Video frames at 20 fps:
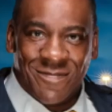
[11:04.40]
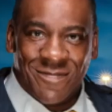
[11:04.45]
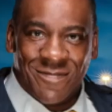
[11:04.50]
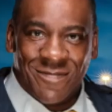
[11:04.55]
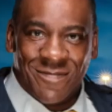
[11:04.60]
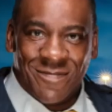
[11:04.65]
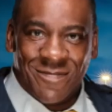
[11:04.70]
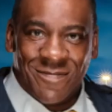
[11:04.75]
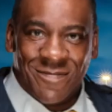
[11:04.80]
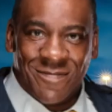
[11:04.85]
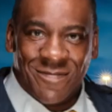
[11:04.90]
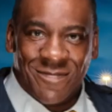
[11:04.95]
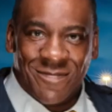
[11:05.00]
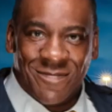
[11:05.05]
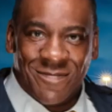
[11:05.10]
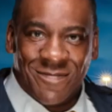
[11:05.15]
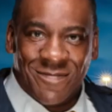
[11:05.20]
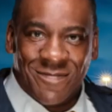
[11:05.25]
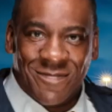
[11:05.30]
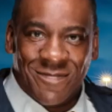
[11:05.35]

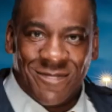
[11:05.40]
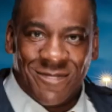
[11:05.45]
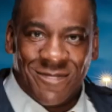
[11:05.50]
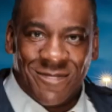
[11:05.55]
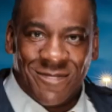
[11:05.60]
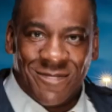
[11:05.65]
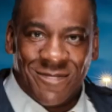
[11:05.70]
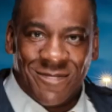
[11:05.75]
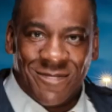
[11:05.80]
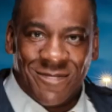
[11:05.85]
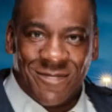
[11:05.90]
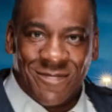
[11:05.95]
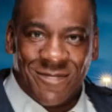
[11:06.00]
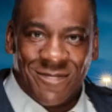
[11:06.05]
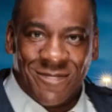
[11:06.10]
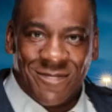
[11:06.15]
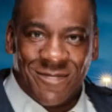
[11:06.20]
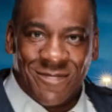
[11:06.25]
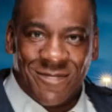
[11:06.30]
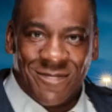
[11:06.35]

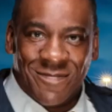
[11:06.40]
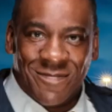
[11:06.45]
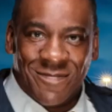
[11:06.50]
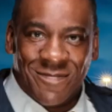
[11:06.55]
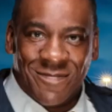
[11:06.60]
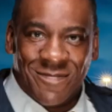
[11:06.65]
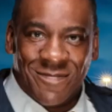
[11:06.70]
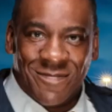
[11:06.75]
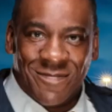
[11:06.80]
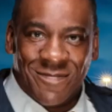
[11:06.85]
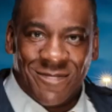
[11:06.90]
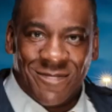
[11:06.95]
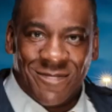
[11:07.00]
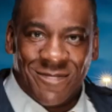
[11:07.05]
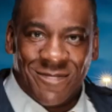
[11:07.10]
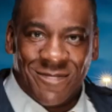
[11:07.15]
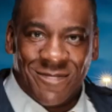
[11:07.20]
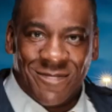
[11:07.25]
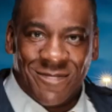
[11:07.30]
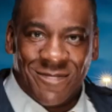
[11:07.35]

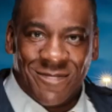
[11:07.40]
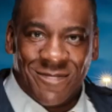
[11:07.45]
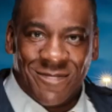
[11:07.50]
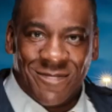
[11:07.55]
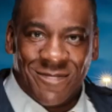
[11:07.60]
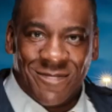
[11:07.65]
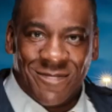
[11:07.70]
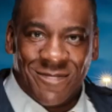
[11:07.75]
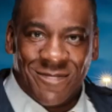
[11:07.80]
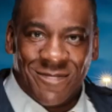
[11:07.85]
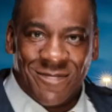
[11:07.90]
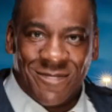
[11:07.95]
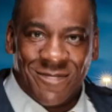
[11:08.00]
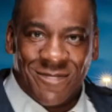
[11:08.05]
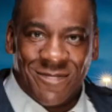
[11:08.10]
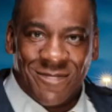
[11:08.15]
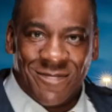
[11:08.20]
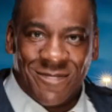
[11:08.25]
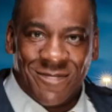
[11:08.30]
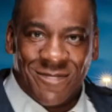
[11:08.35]

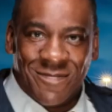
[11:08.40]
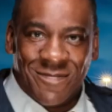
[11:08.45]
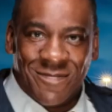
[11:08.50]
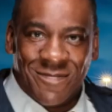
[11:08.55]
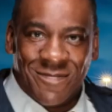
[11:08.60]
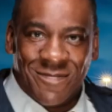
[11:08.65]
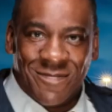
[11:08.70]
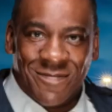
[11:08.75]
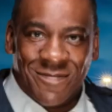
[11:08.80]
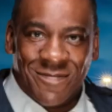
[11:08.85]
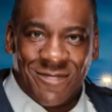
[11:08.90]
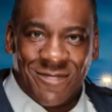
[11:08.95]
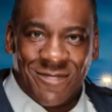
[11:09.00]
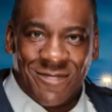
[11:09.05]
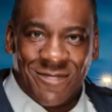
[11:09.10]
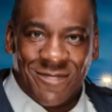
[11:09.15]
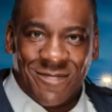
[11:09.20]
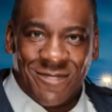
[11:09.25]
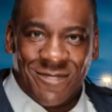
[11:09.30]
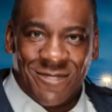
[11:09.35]

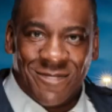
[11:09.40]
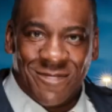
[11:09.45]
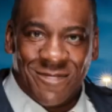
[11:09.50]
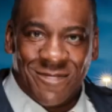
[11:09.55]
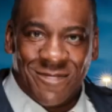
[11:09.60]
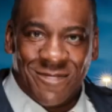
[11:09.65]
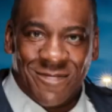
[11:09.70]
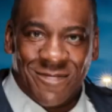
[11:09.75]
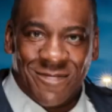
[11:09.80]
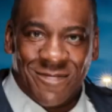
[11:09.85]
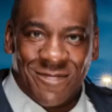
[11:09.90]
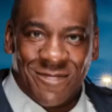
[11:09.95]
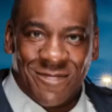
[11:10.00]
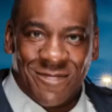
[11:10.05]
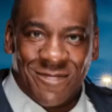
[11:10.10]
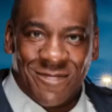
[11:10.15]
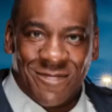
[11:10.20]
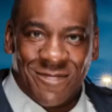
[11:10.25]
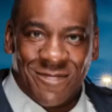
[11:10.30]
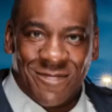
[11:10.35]

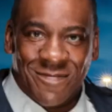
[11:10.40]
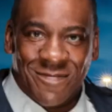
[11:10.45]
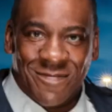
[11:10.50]
The face doesn't move, so there is nothing to read.